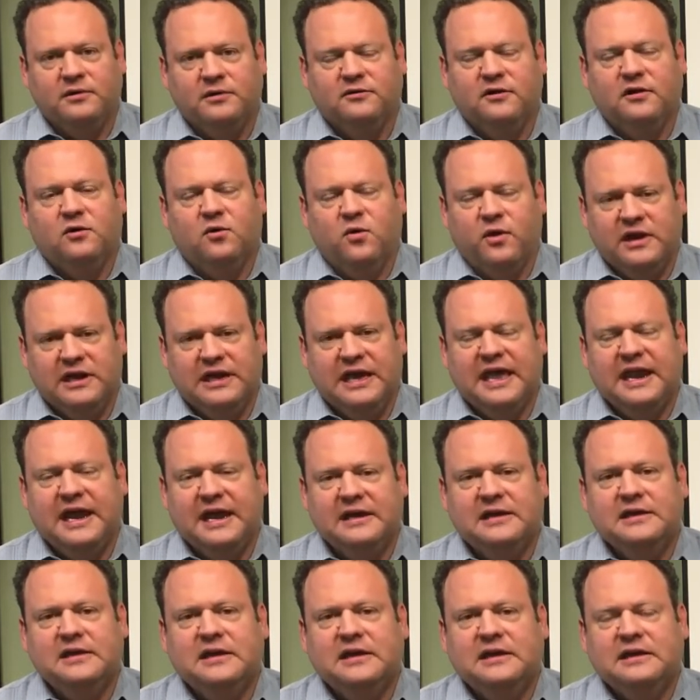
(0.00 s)
So you want to get
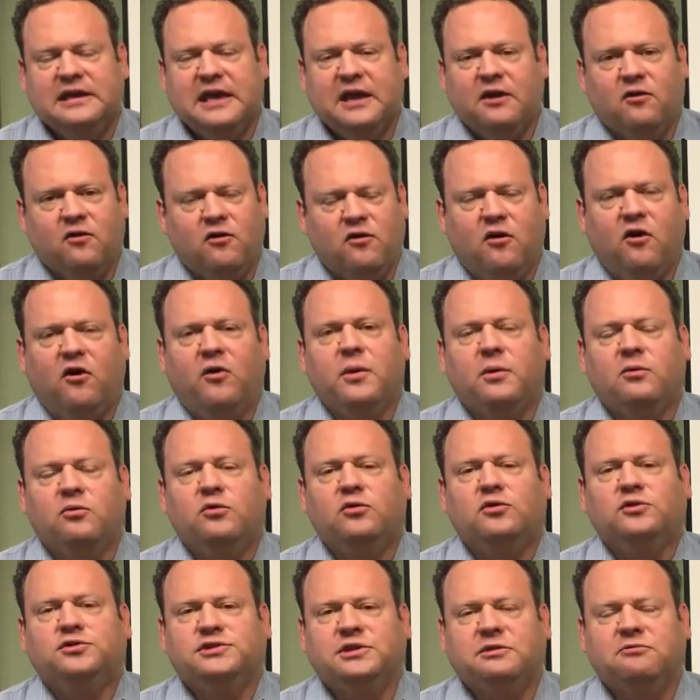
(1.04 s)
all the
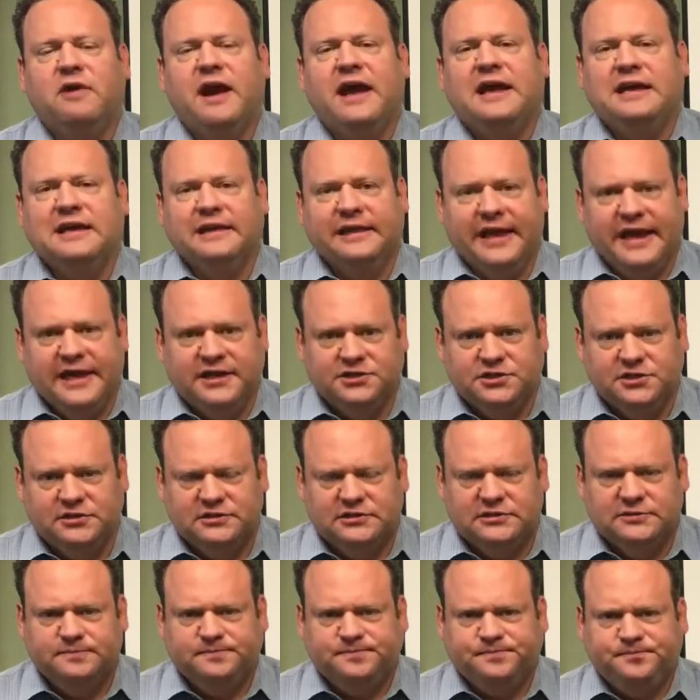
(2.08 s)
rules and
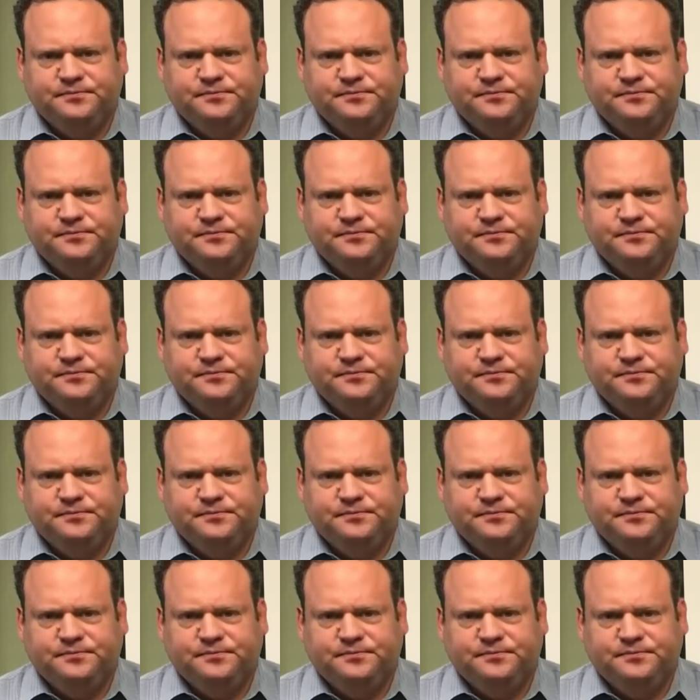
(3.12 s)
regulations.